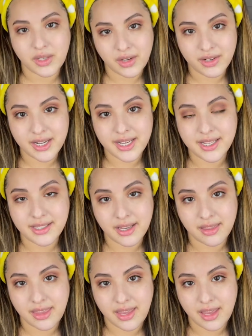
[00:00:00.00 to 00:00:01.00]
Here it is,
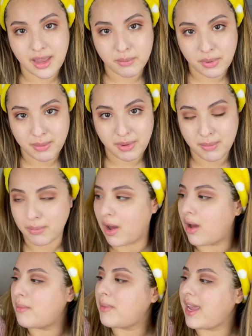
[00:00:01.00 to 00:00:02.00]
the BB
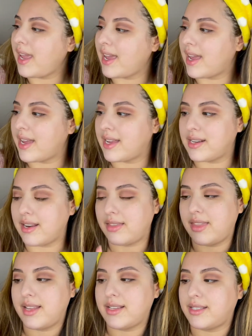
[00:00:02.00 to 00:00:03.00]
Balm, and
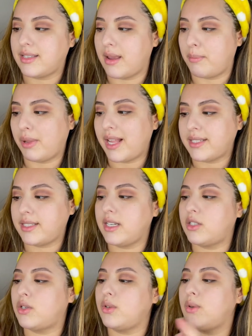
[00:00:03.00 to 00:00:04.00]
this
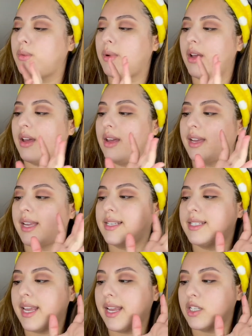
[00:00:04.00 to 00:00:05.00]
plastic tube
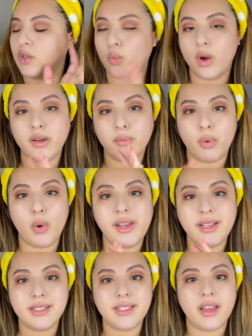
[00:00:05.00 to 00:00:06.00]
contains
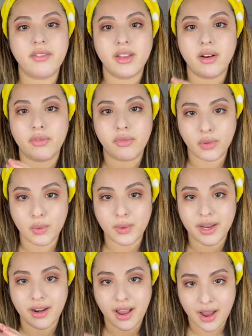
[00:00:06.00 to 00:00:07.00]
1.7
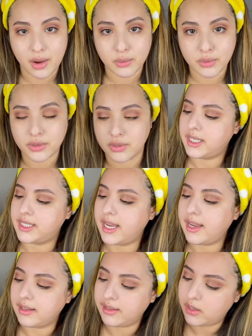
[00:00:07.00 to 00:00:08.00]
fluid ounce.
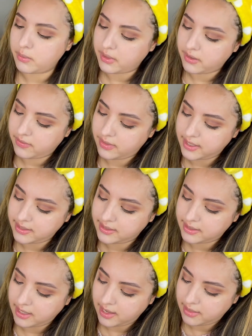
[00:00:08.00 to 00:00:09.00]
Take a little bit of
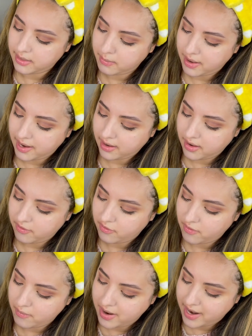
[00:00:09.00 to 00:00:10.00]
this on the back of
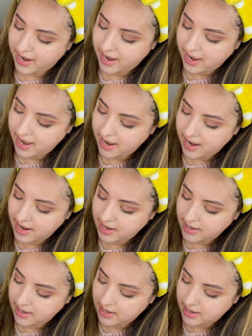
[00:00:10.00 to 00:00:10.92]
my hand.